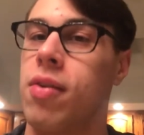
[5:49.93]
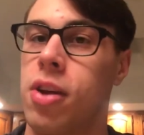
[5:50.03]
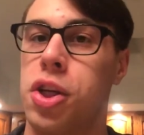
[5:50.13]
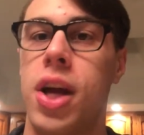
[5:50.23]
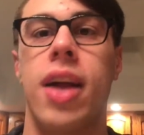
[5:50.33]
give
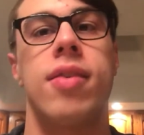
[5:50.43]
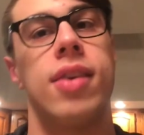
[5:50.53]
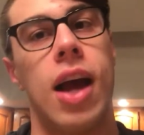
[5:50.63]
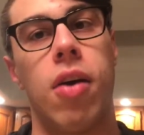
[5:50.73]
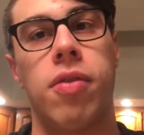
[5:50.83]
it a shot,
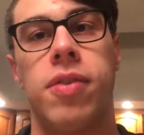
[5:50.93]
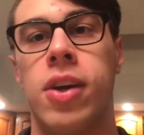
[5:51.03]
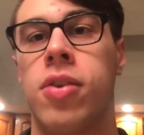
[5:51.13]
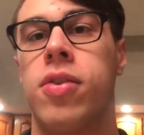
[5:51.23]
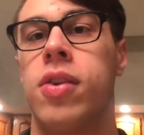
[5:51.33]
see how it
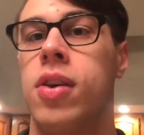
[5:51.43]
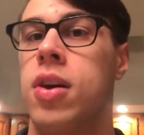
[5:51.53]
feels.